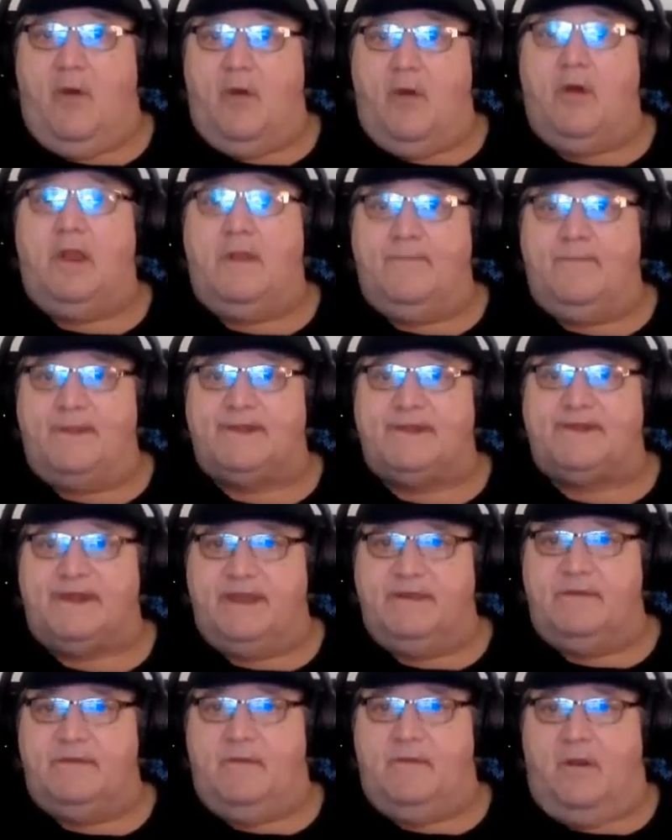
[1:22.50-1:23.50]
And all of us
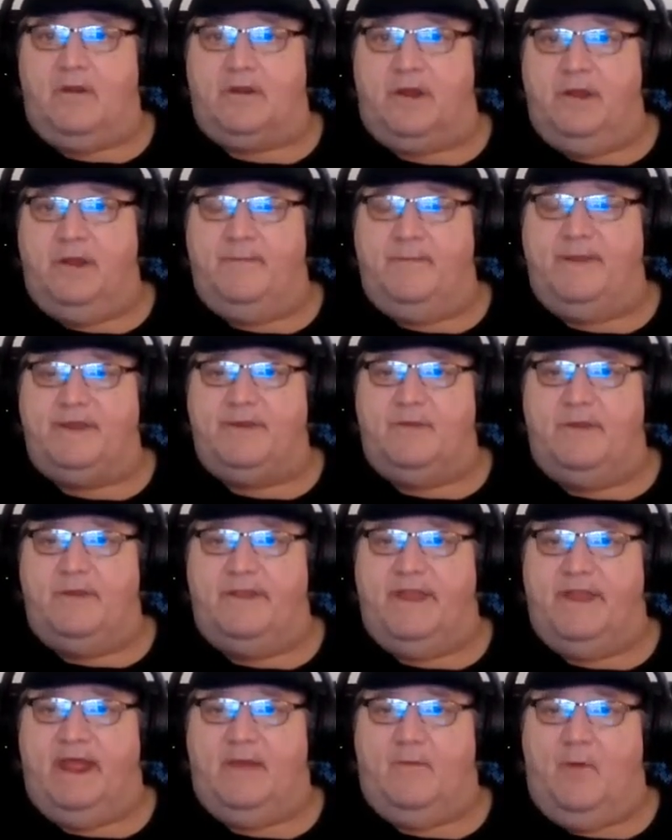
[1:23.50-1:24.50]
can are going to be
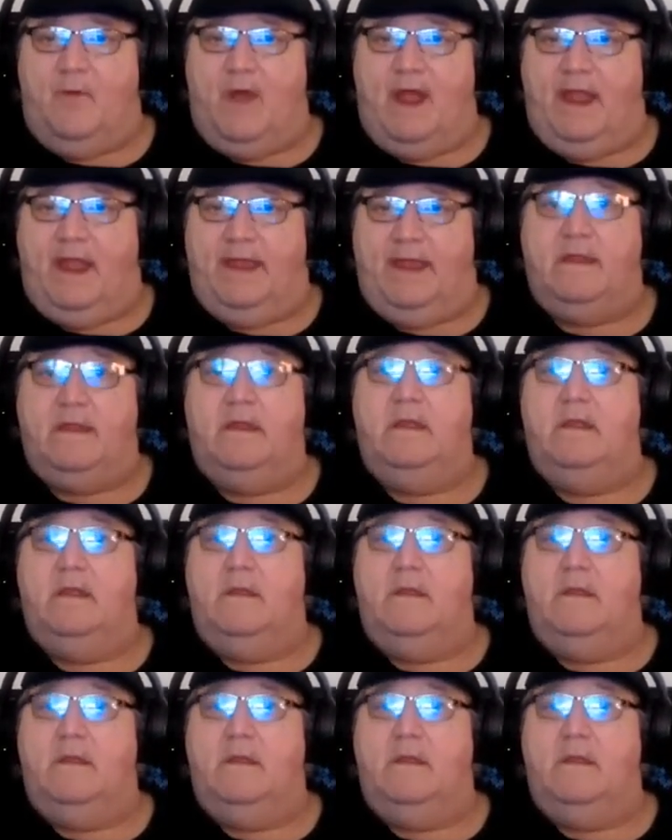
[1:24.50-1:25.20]
doing that. Why?